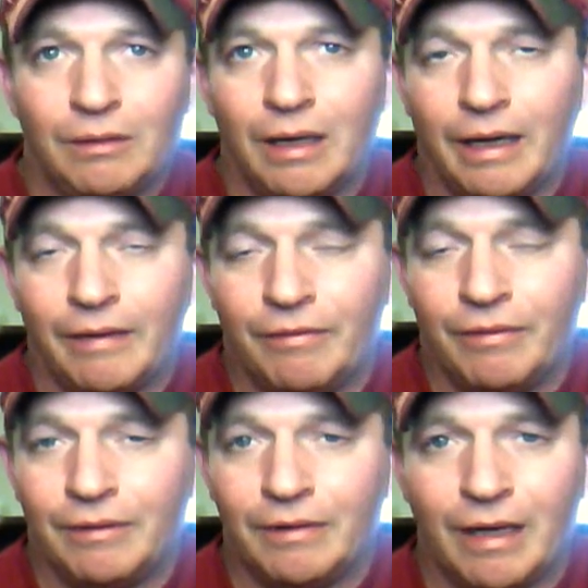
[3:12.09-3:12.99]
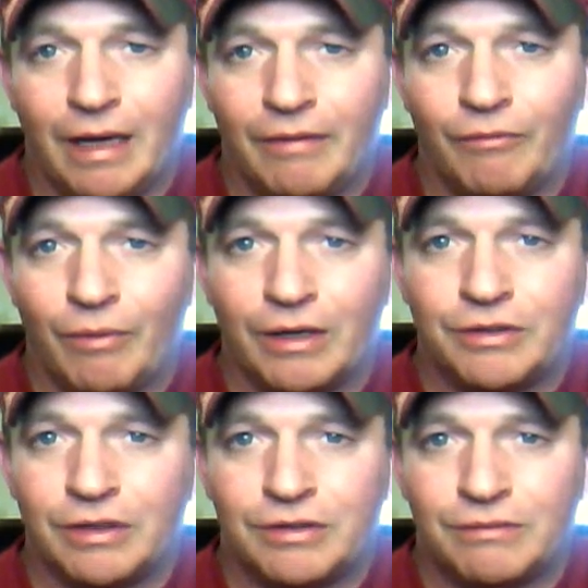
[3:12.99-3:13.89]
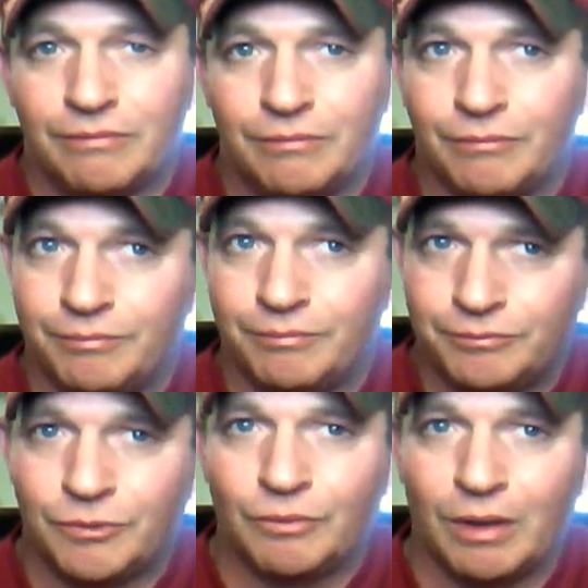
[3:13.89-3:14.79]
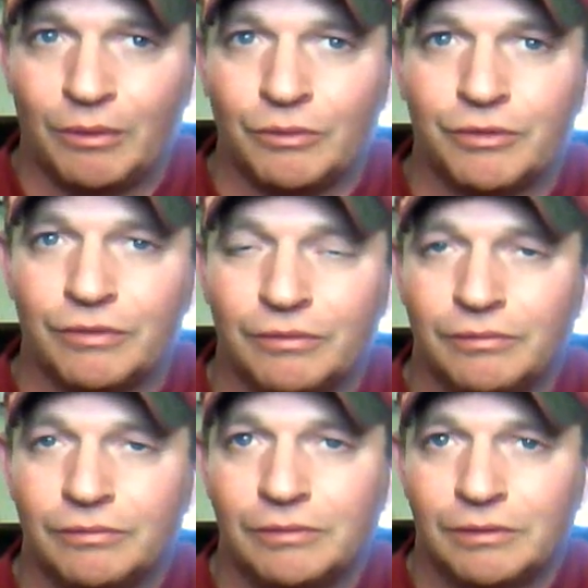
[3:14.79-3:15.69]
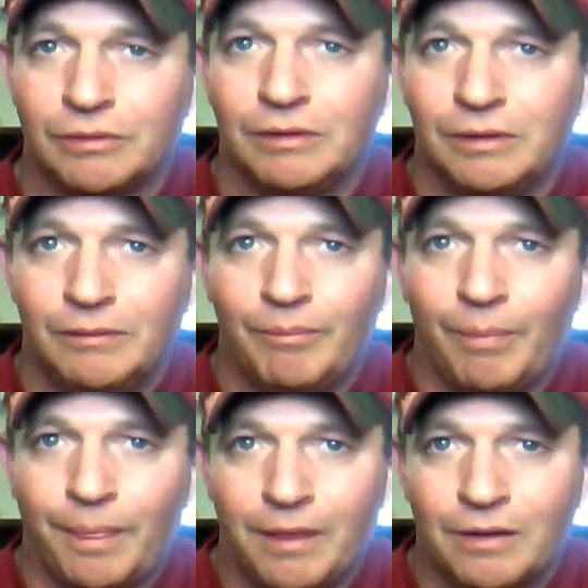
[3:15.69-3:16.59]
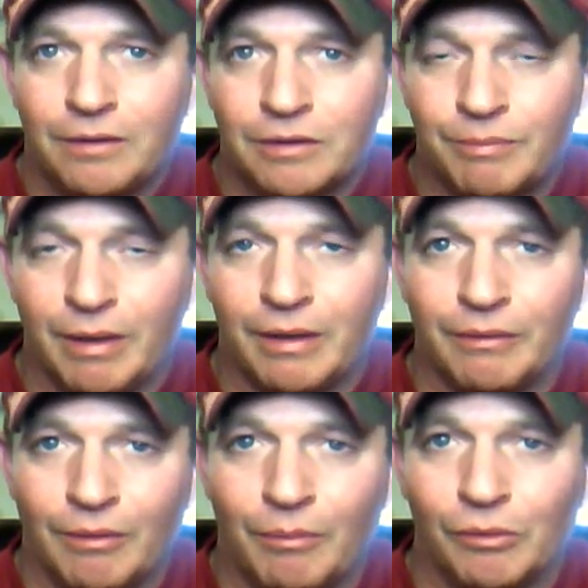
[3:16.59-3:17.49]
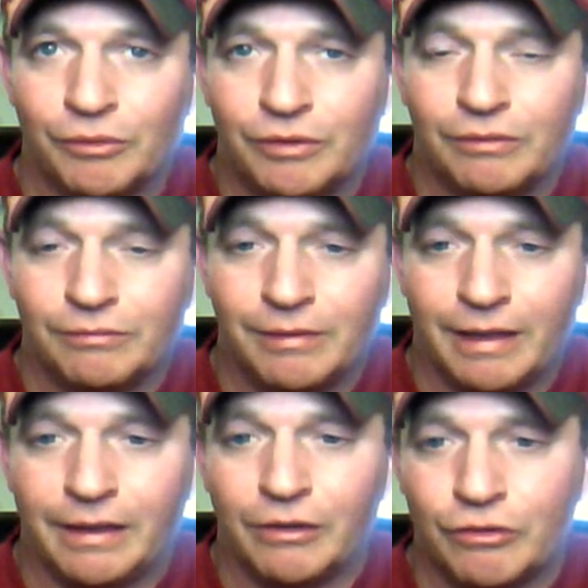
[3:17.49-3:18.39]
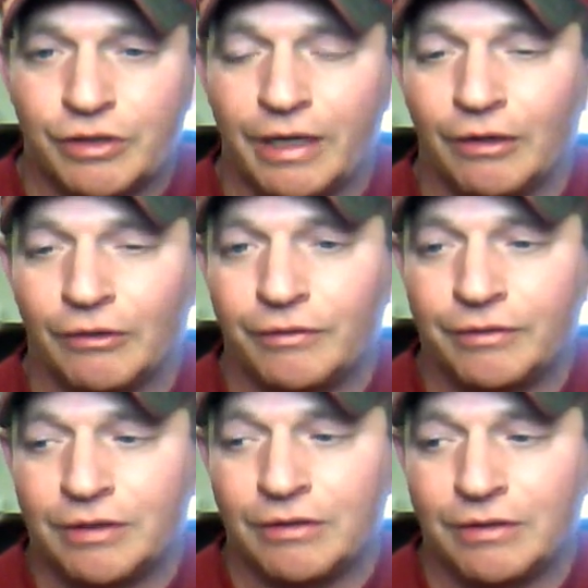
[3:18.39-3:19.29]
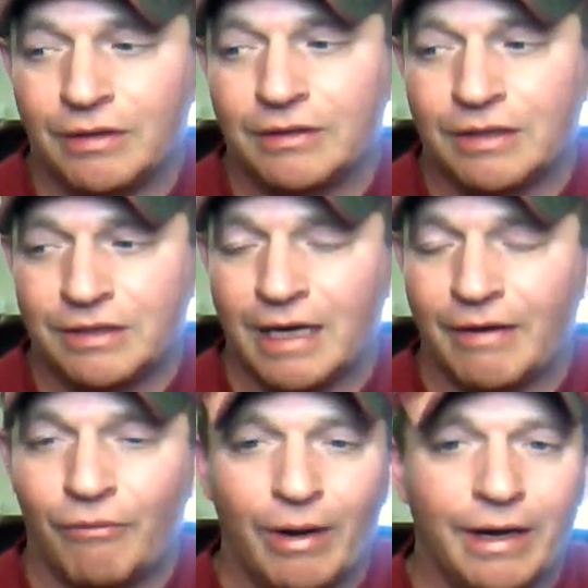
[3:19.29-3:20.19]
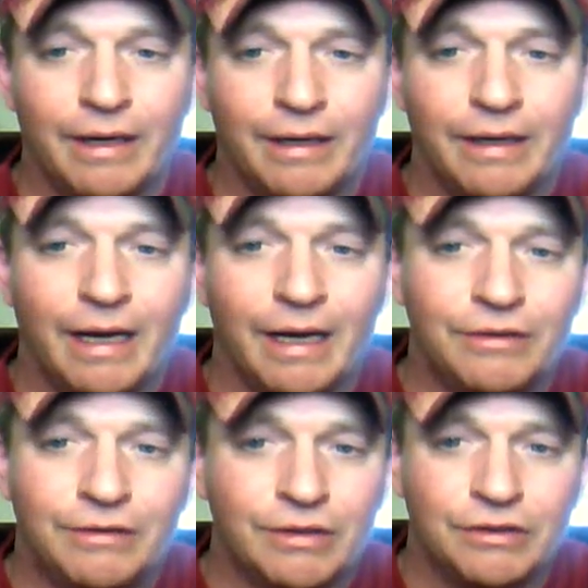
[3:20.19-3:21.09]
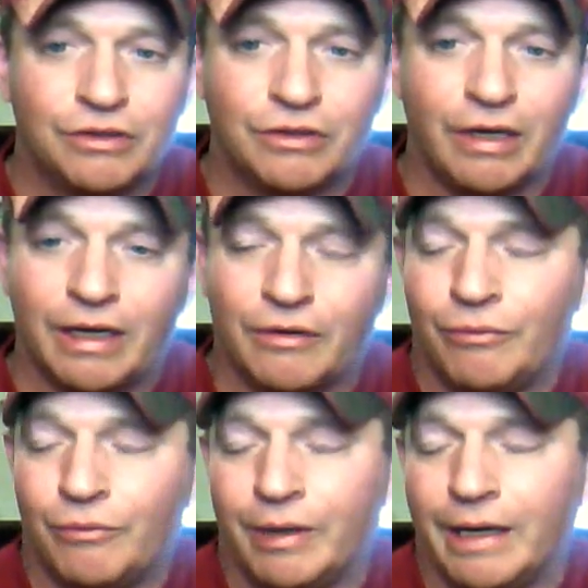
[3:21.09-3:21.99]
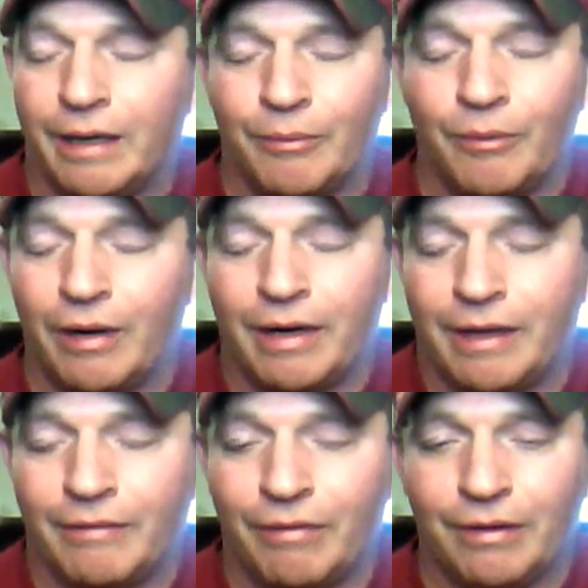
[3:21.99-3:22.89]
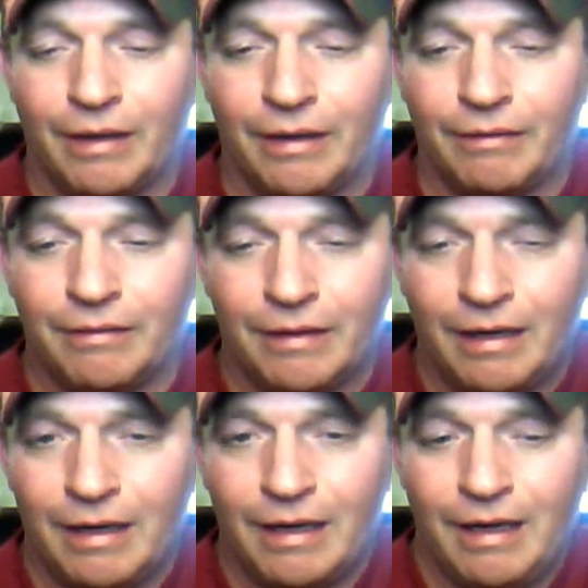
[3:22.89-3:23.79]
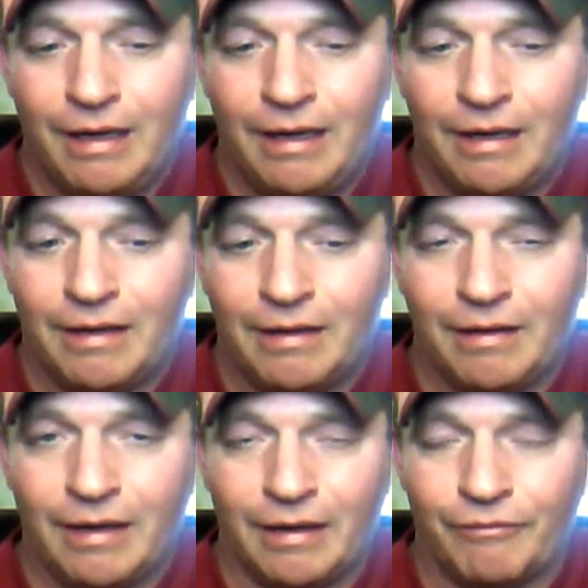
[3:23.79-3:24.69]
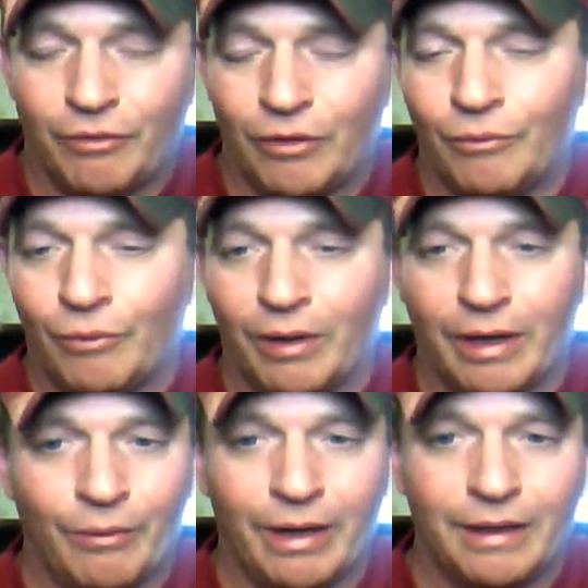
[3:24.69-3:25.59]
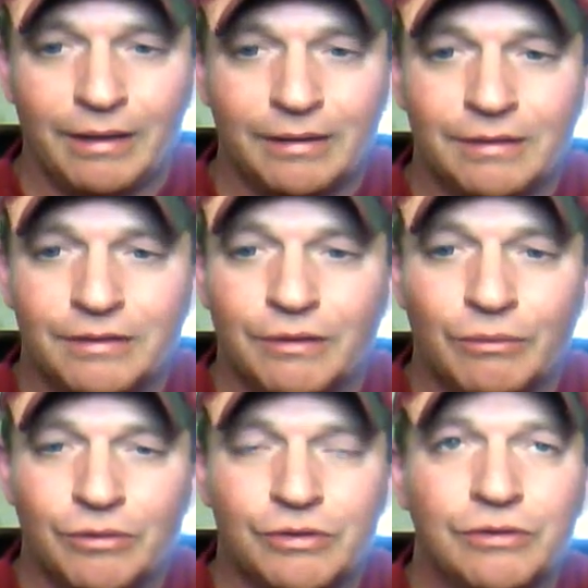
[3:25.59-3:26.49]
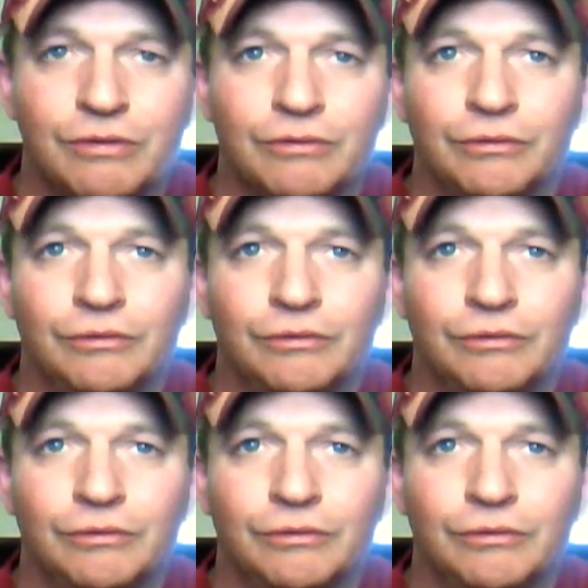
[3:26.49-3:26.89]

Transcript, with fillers: well, I haven't I haven't read it since well, it was it's been almost eight years now since since I've read it, and I just I couldn't read more any of it I, any further than what I went because it was